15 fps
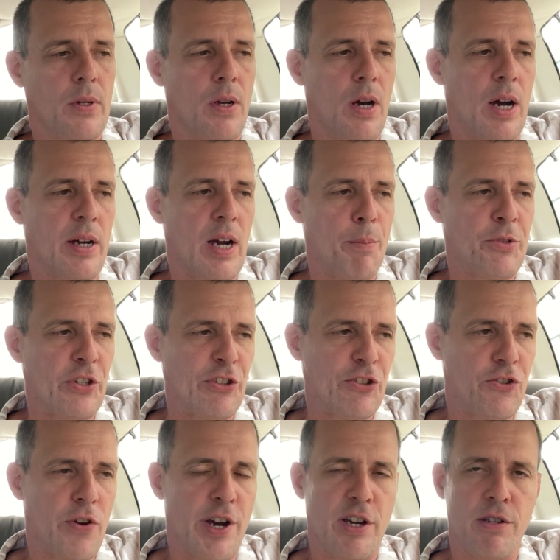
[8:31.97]
Arc up's an
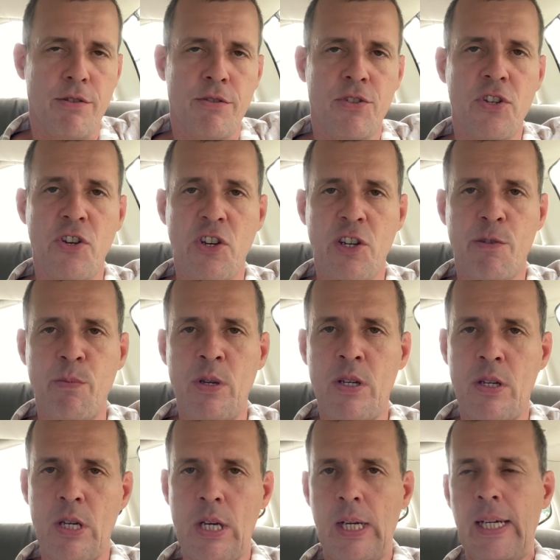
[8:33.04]
Australian term.
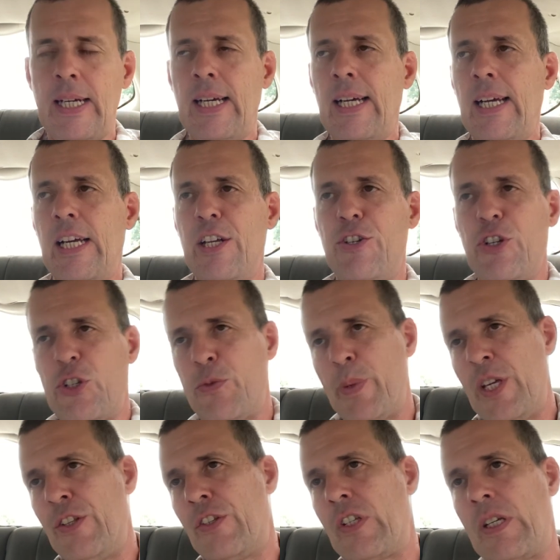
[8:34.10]
It just
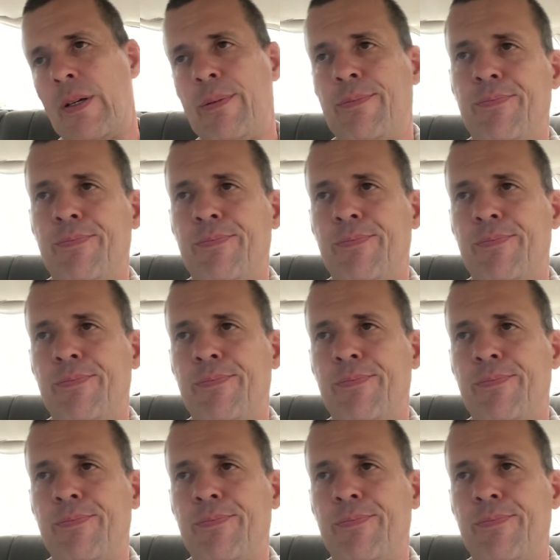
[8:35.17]
means